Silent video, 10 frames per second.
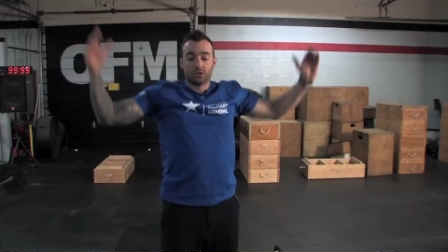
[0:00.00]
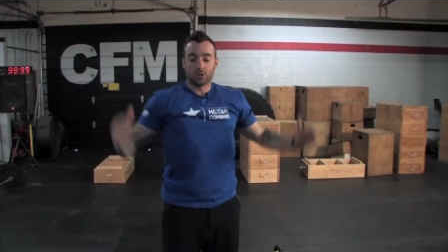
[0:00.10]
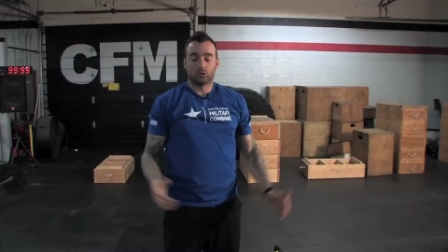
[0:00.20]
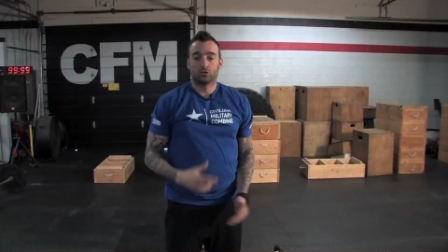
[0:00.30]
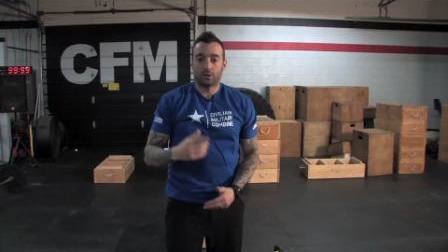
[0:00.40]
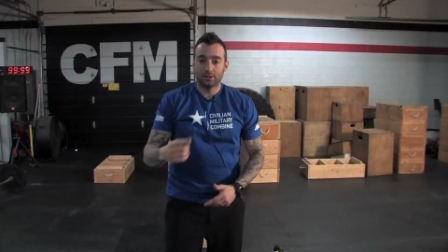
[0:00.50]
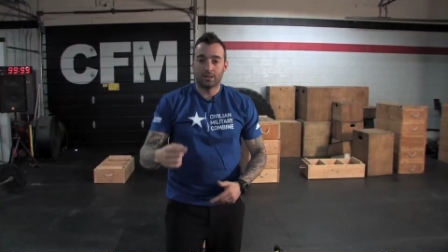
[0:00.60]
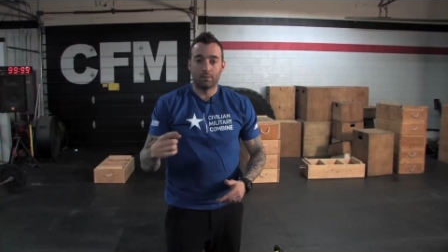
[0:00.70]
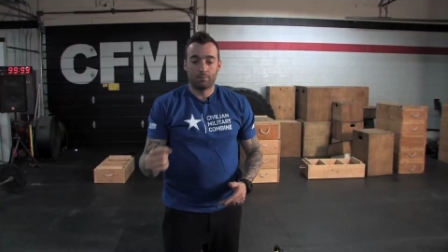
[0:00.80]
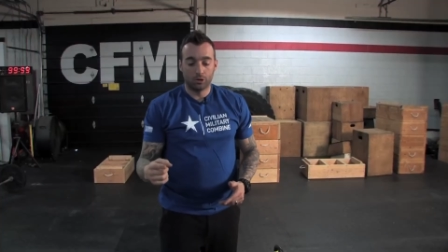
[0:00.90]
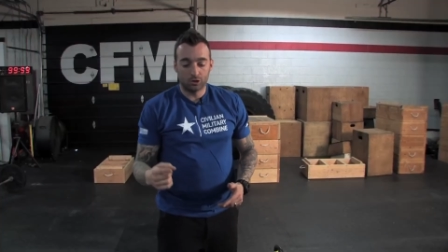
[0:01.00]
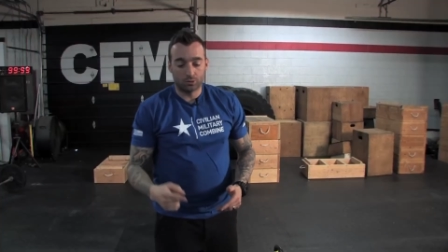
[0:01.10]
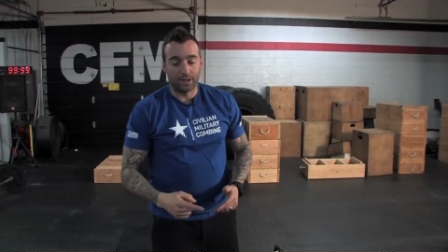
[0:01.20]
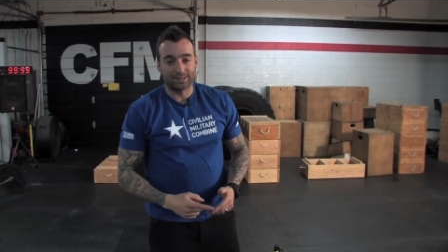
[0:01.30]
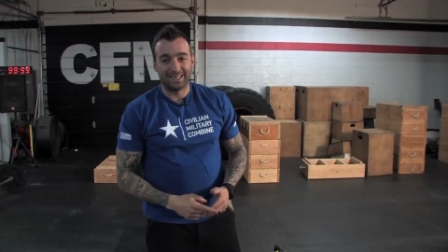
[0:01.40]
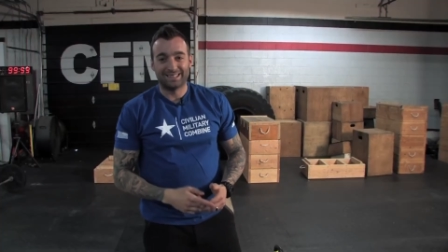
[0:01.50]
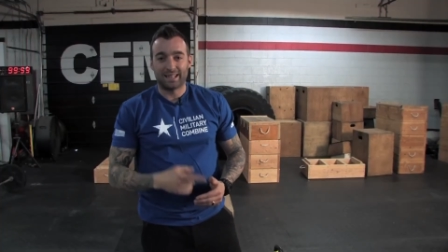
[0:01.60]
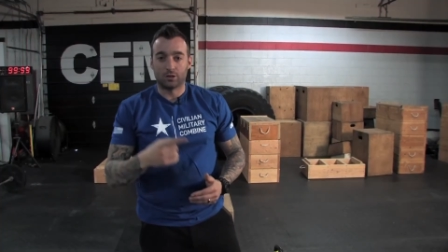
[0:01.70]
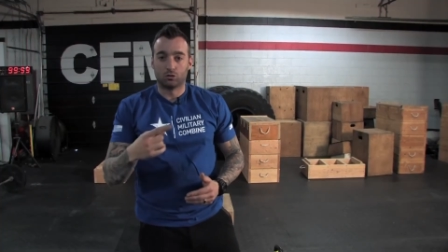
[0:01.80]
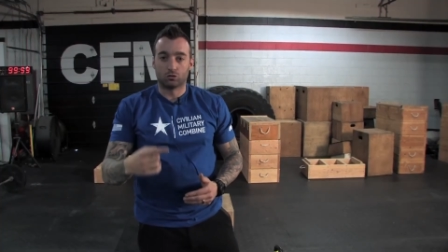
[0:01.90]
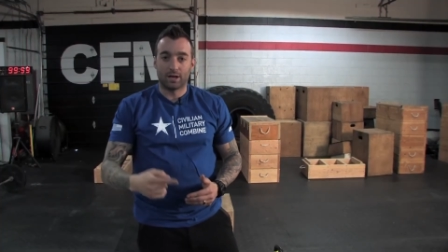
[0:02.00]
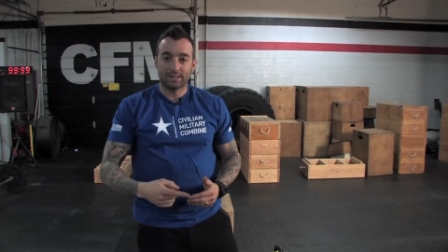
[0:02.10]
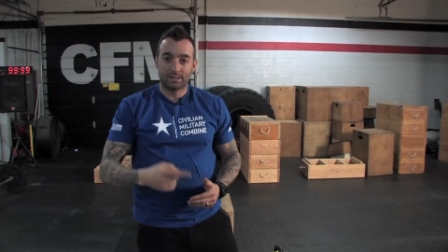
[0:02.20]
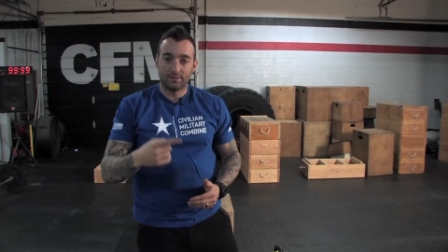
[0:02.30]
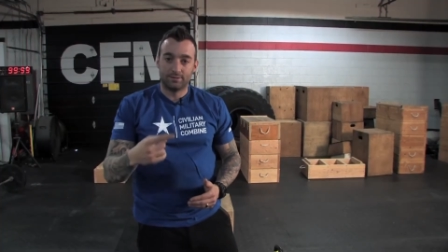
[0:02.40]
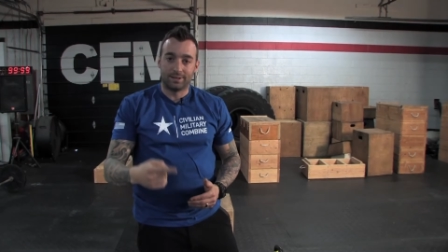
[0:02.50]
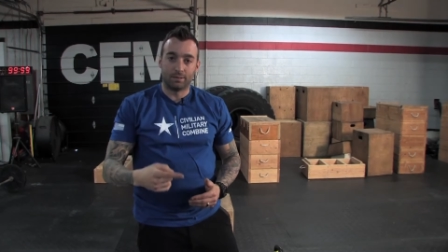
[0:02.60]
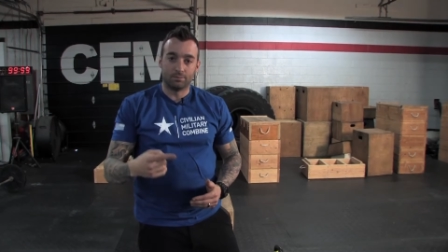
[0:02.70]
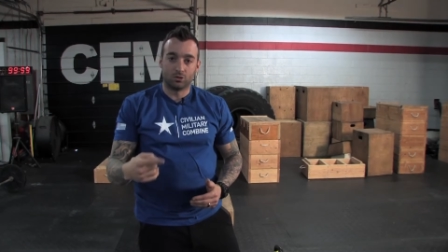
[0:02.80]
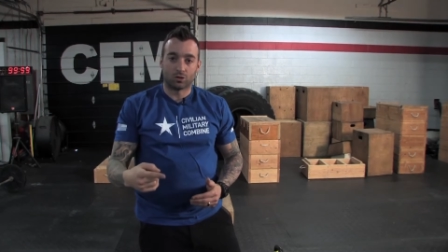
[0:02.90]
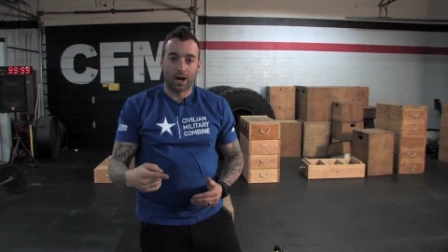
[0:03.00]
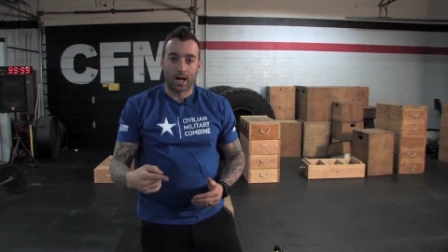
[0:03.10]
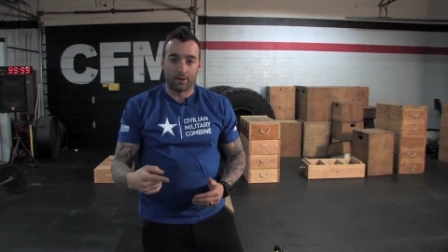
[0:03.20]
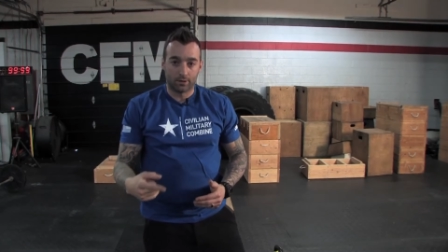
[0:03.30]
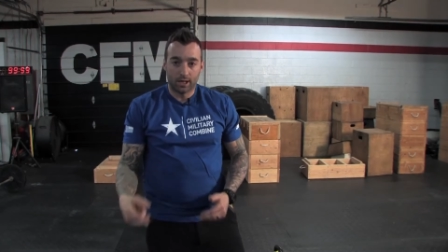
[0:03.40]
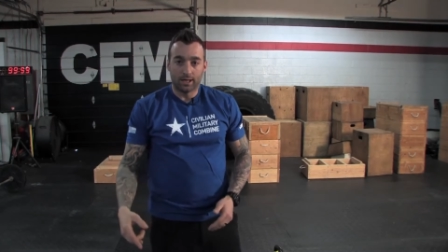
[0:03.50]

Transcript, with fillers: So a trick to that push press is that aggressive dip drive.